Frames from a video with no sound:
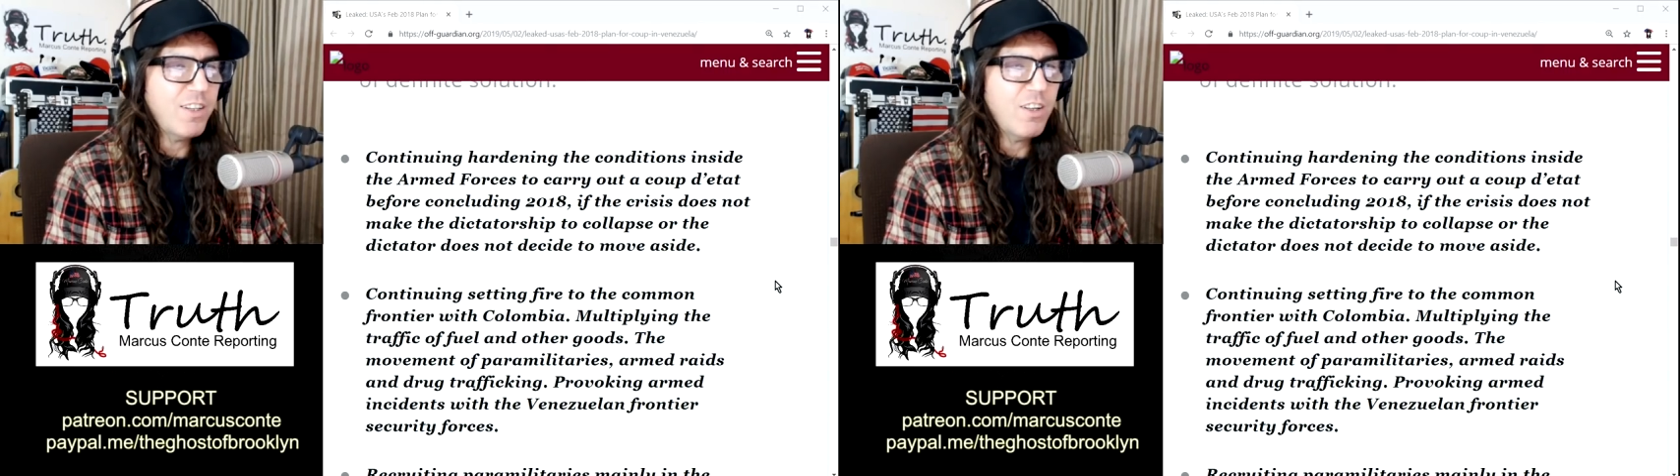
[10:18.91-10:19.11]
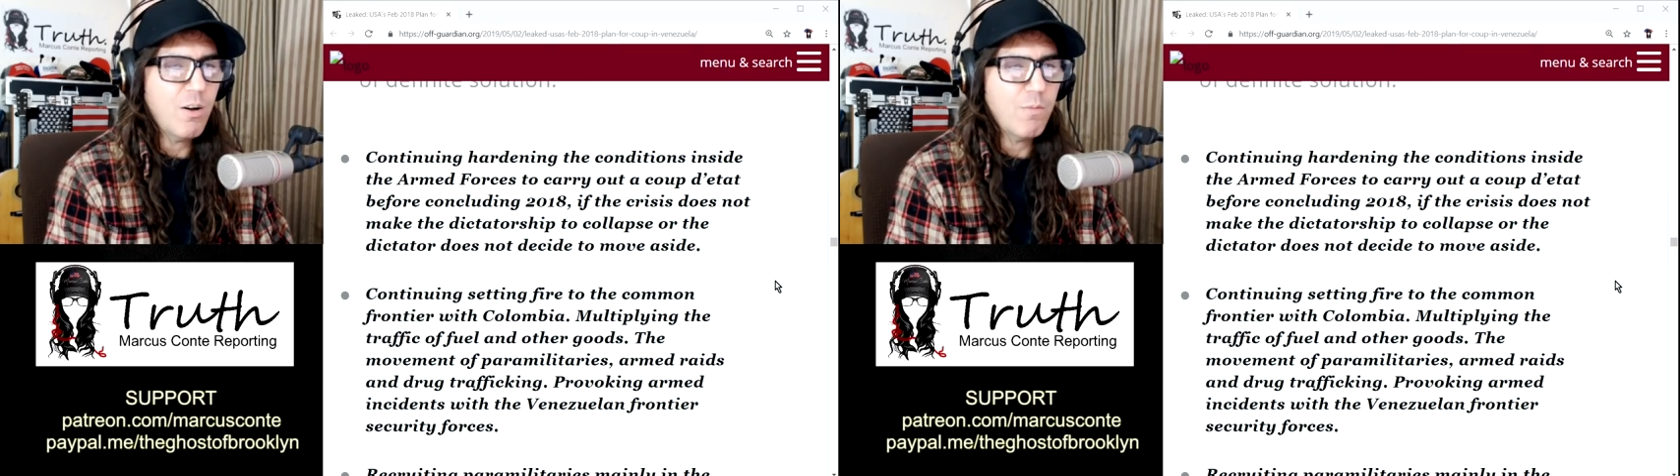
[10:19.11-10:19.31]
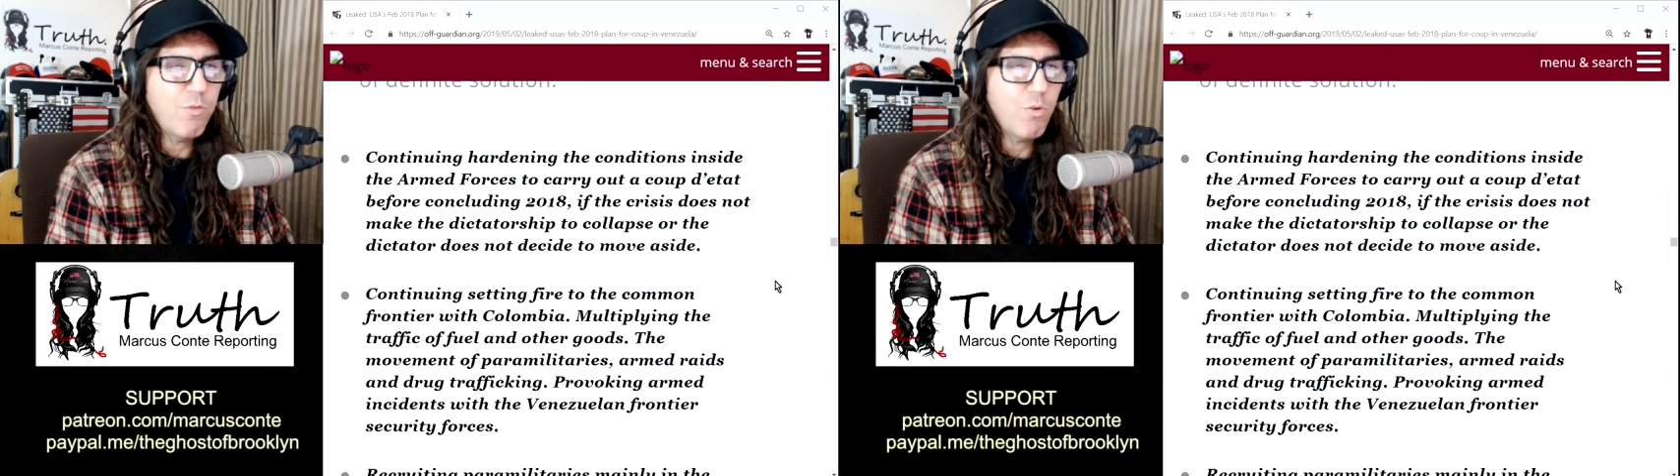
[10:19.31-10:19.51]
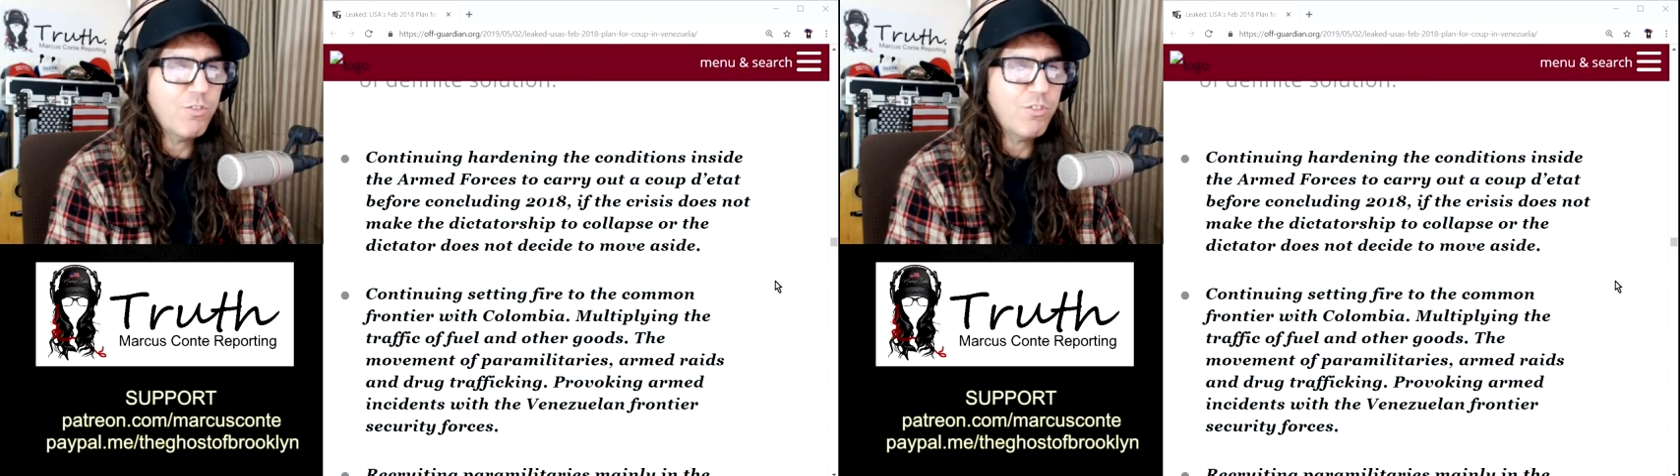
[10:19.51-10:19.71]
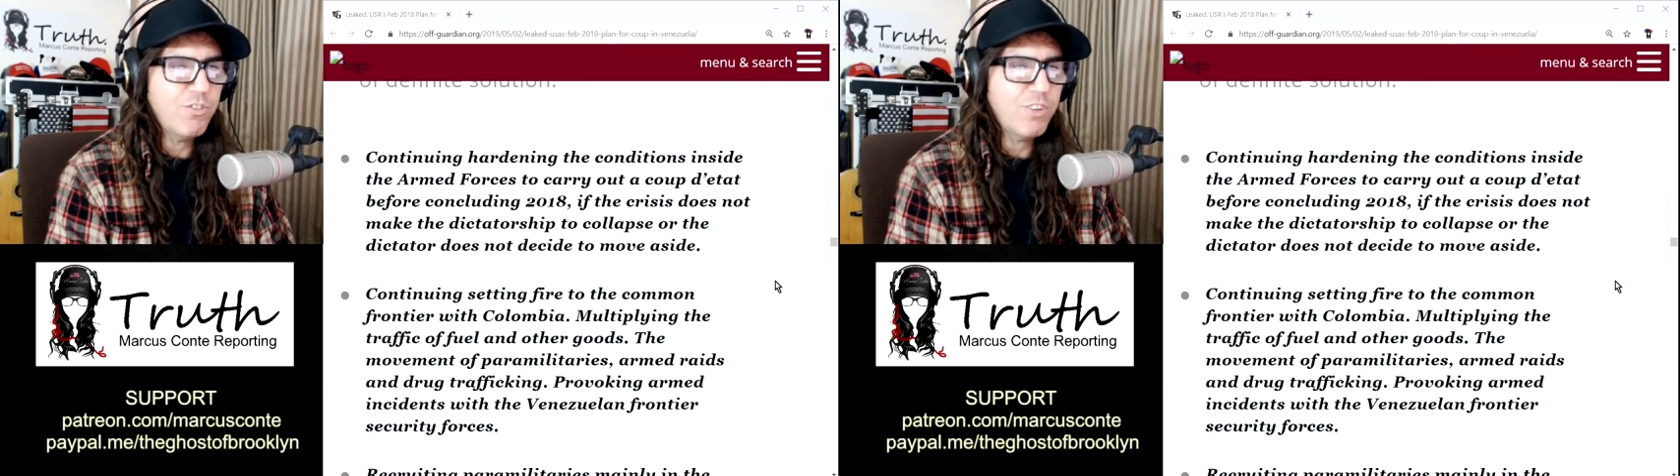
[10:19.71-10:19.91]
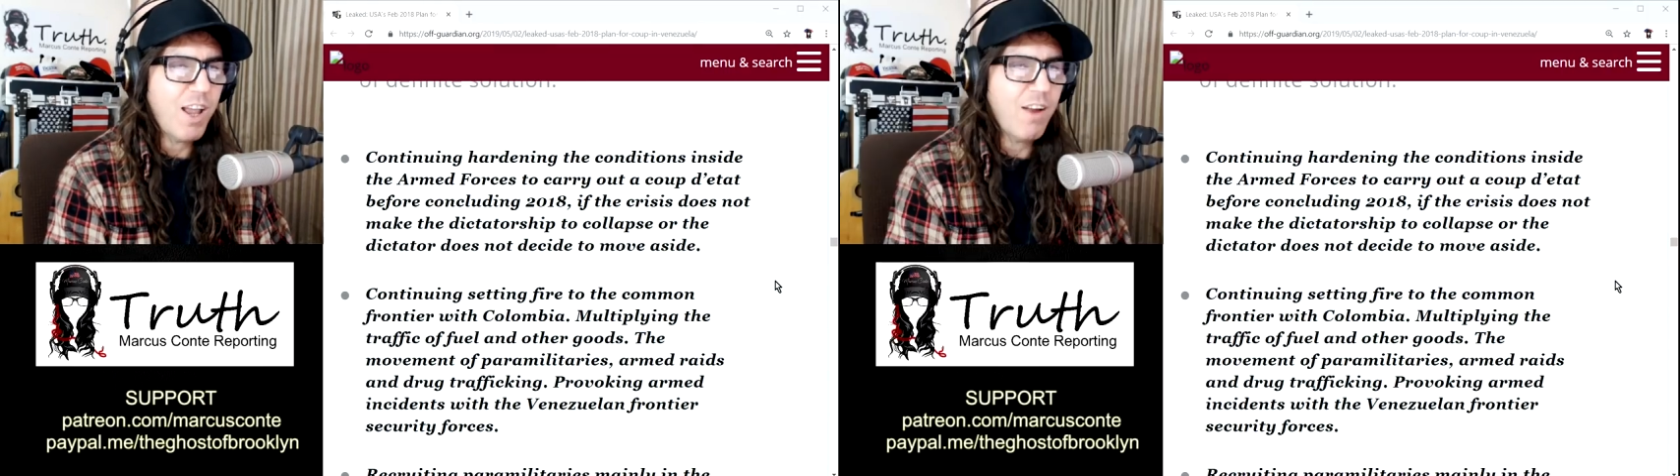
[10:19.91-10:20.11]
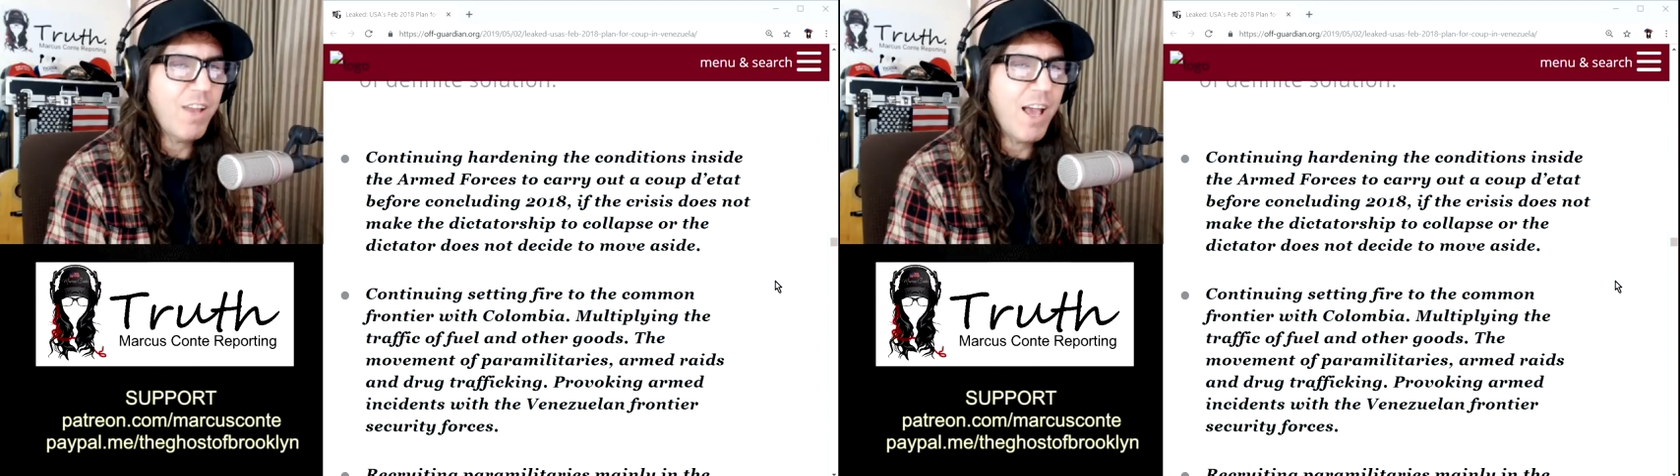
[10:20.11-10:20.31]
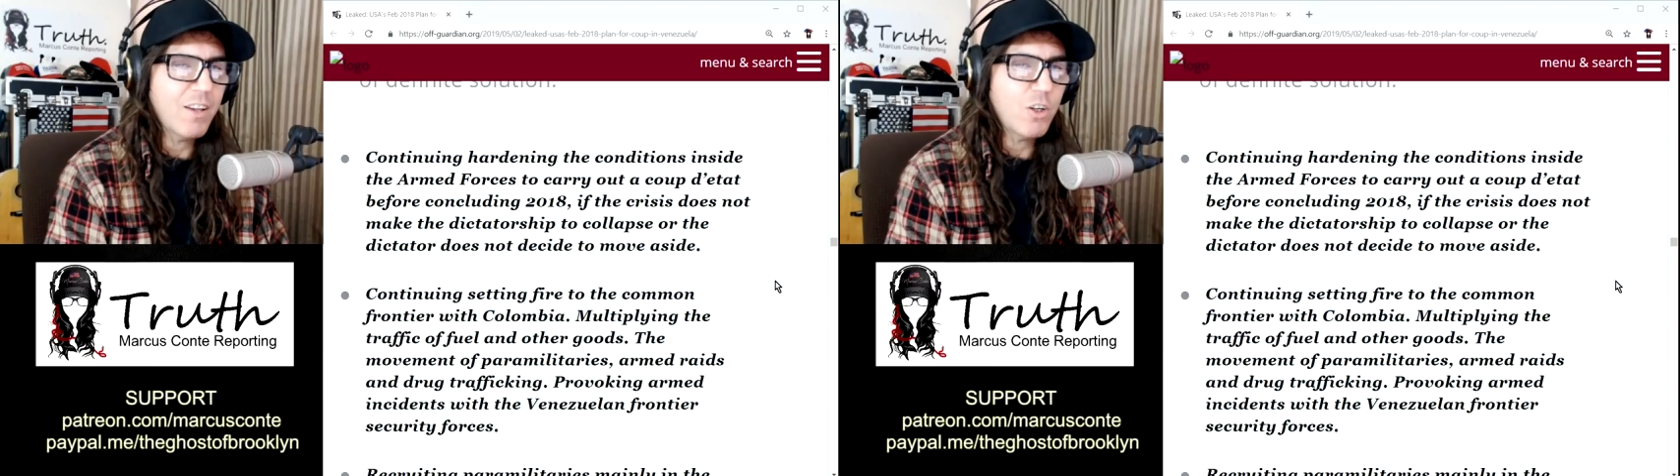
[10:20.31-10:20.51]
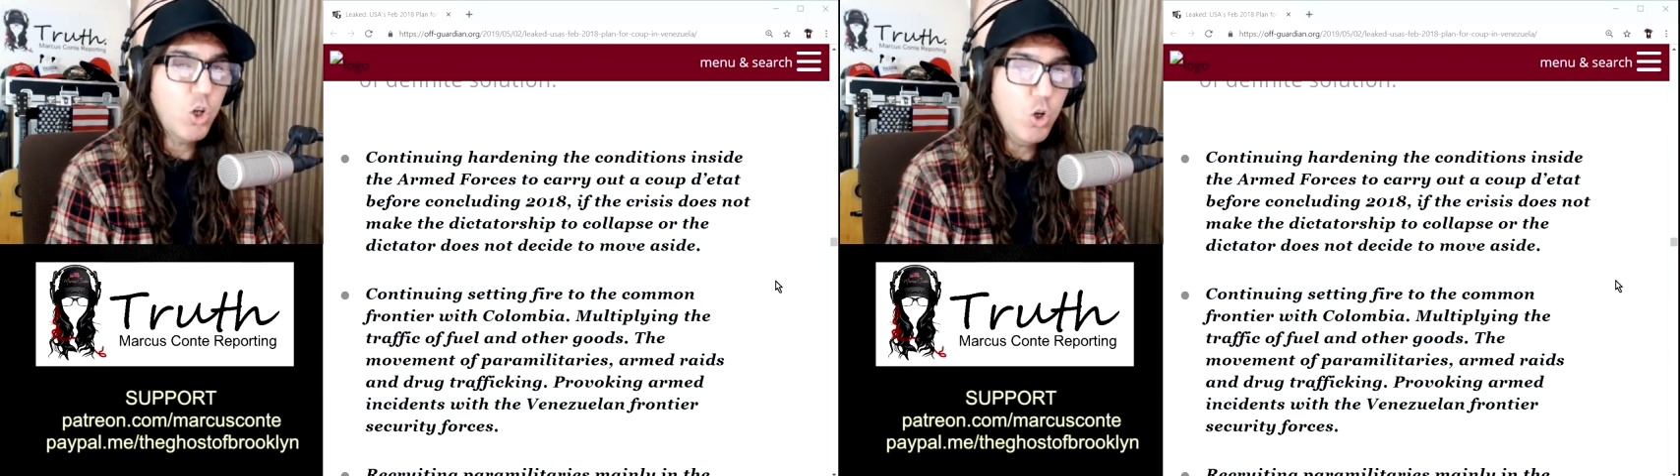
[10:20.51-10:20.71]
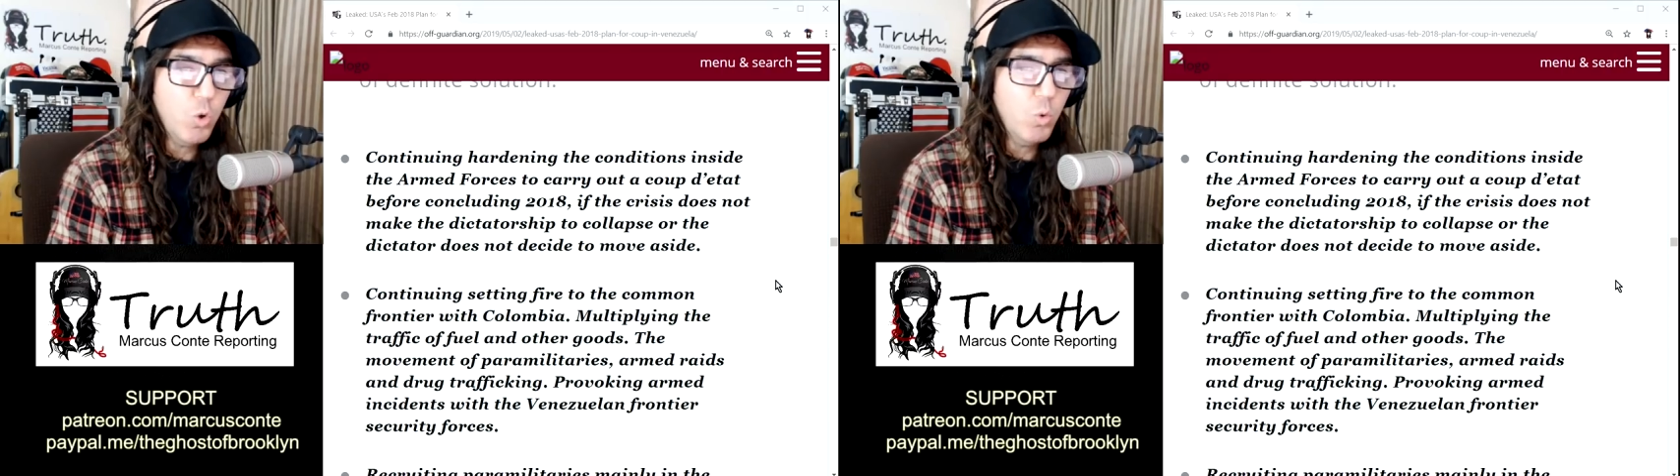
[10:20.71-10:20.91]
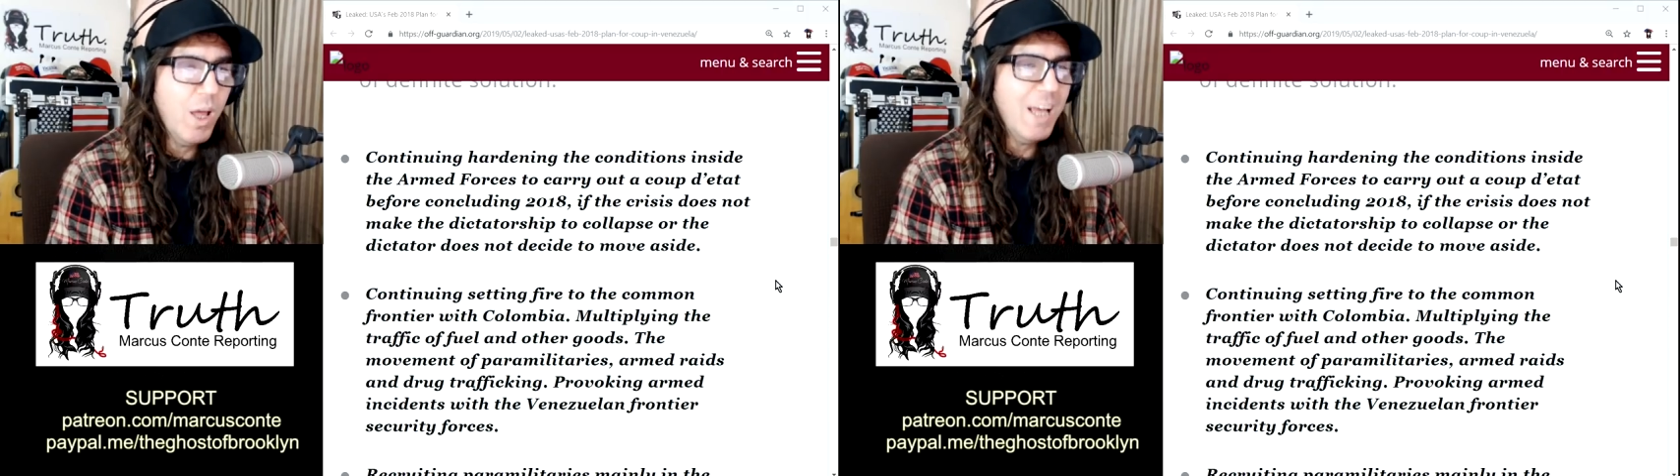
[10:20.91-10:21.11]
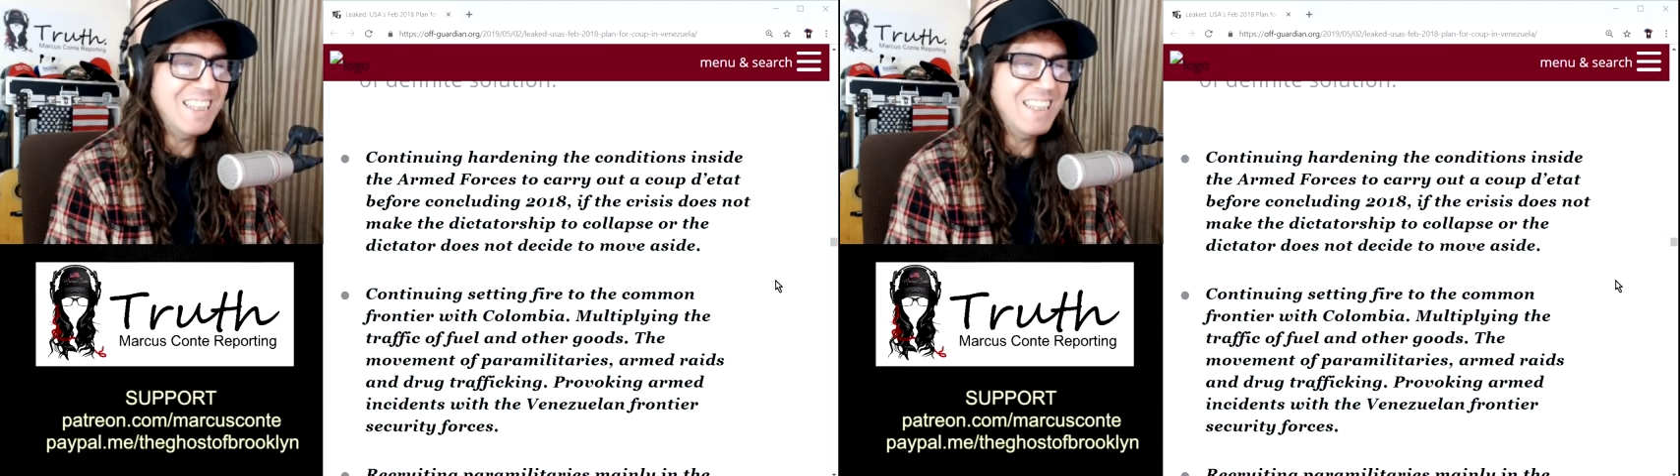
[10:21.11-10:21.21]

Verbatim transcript: the armed forces to carry out a coup